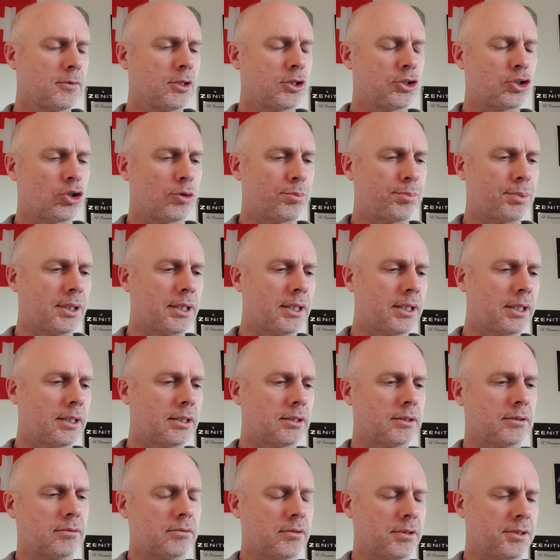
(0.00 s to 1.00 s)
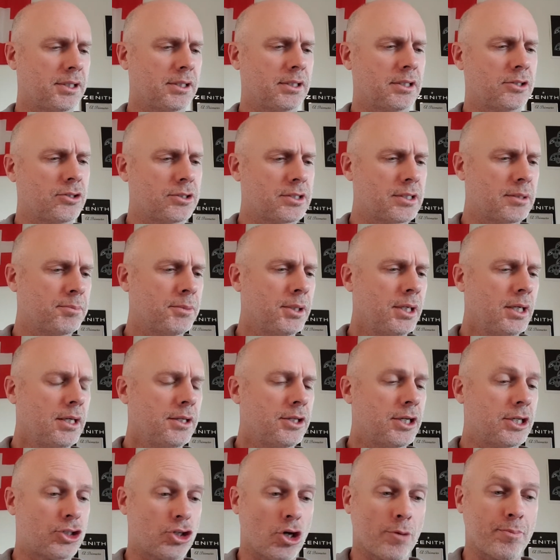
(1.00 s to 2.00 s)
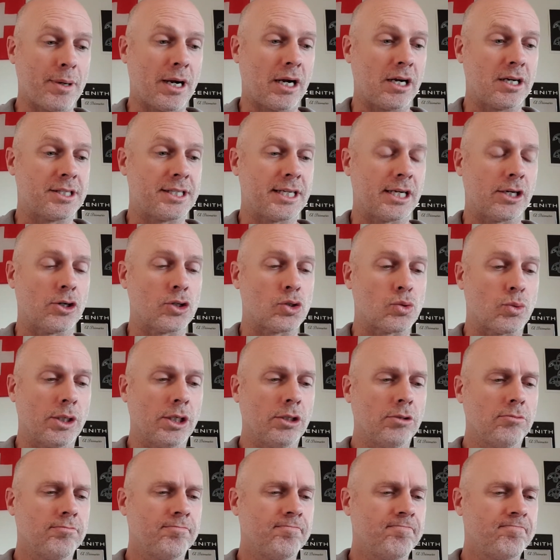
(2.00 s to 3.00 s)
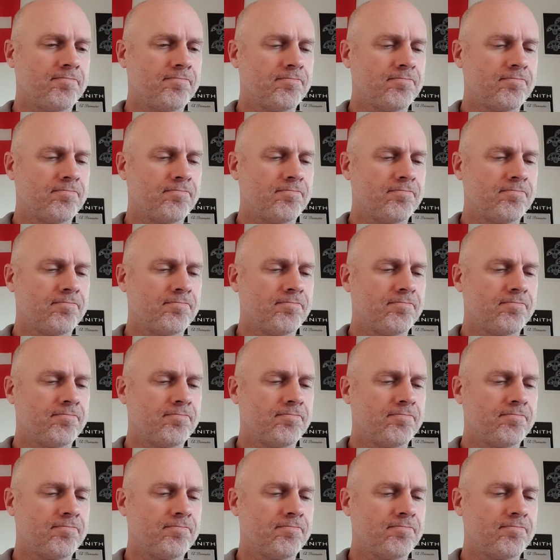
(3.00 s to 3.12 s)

Chopard, I think they do some. The Chopard is there as well.